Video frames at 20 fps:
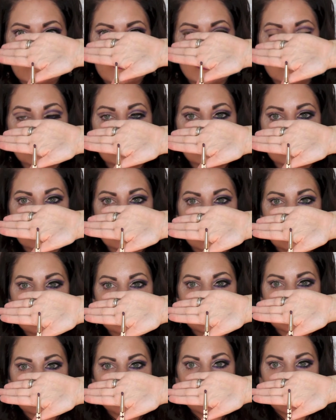this is another
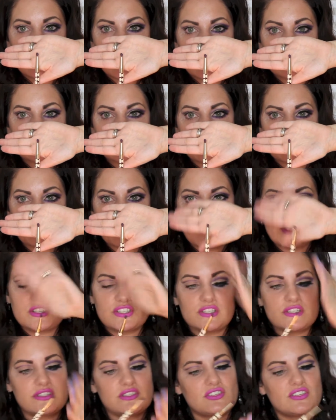Sonia Kashuk brush.
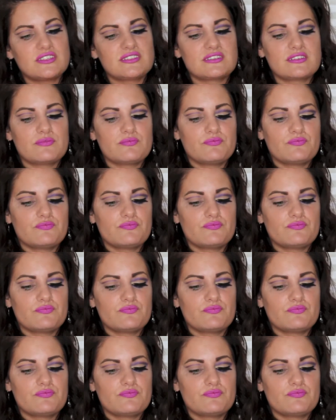It's just